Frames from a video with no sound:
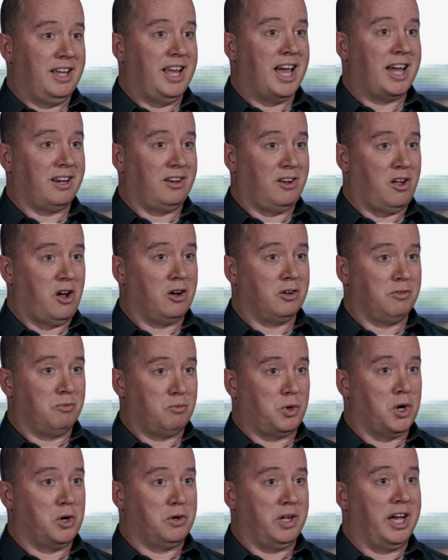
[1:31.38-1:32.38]
He had a
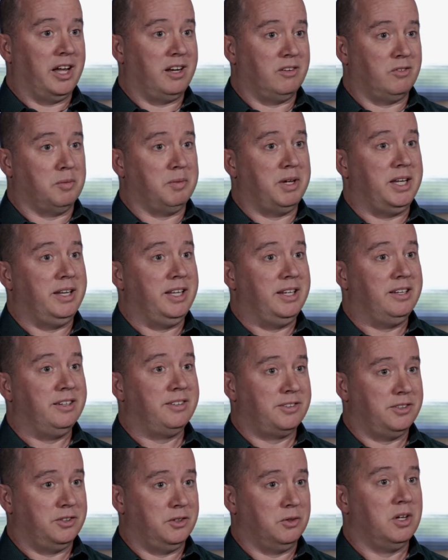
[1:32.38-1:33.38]
long road ahead of him. He
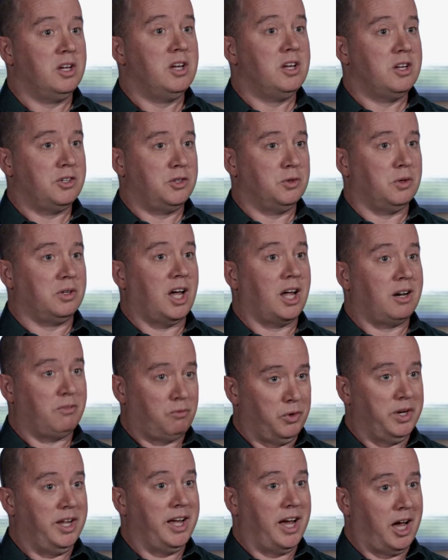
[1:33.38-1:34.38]
needed to do a lot
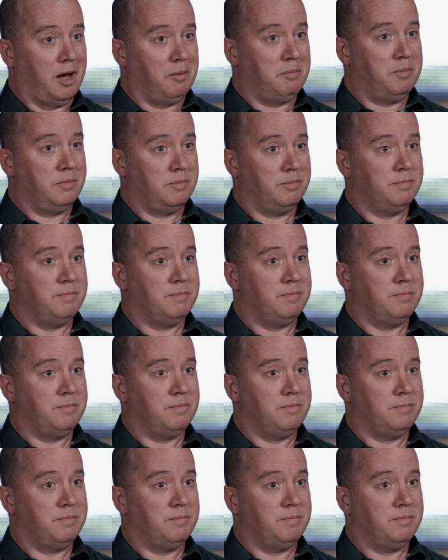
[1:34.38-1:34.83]
of rehab.